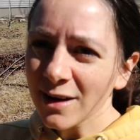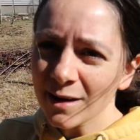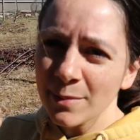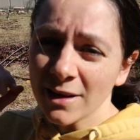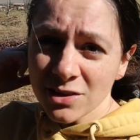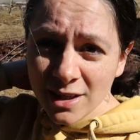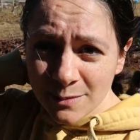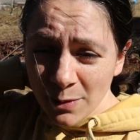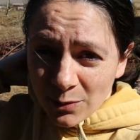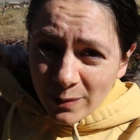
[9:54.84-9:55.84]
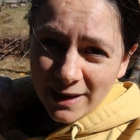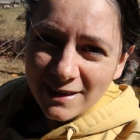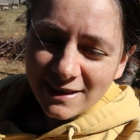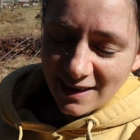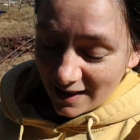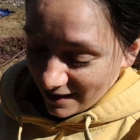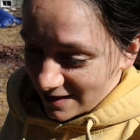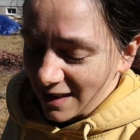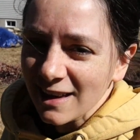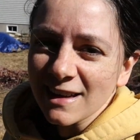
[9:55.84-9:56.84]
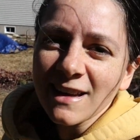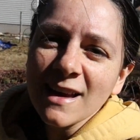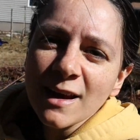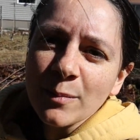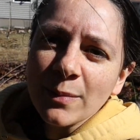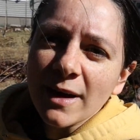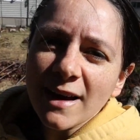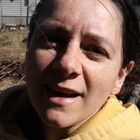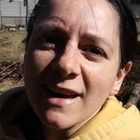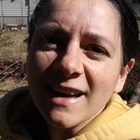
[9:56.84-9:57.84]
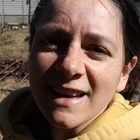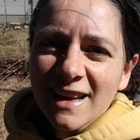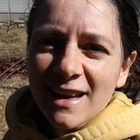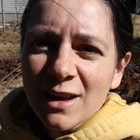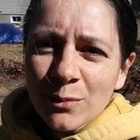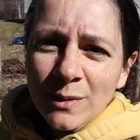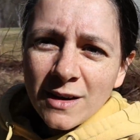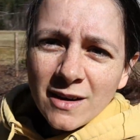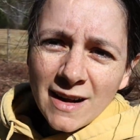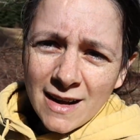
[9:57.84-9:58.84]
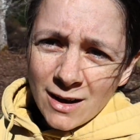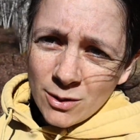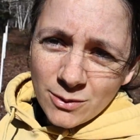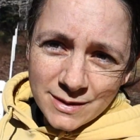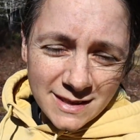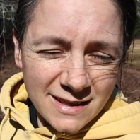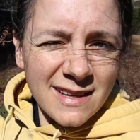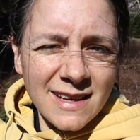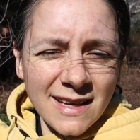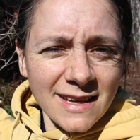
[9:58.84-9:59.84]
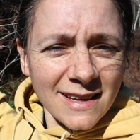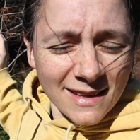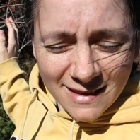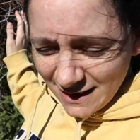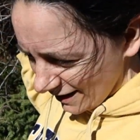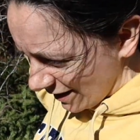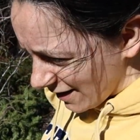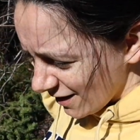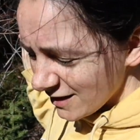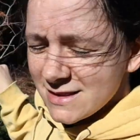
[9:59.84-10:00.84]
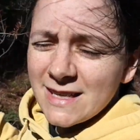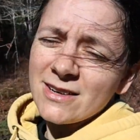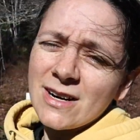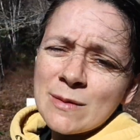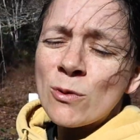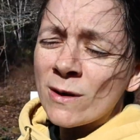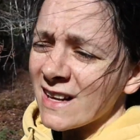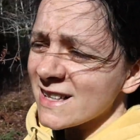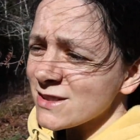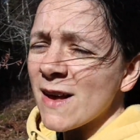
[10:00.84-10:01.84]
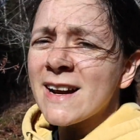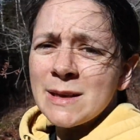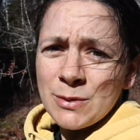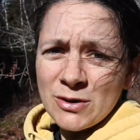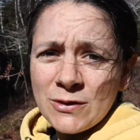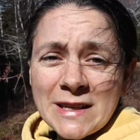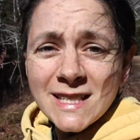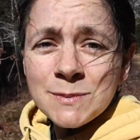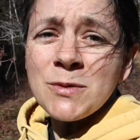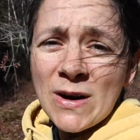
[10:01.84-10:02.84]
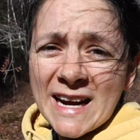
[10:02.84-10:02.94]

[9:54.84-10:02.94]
right, I apologize about the wind and the sun, but we are out in the yard. It's Saturday morning. It's finally beautiful. It has been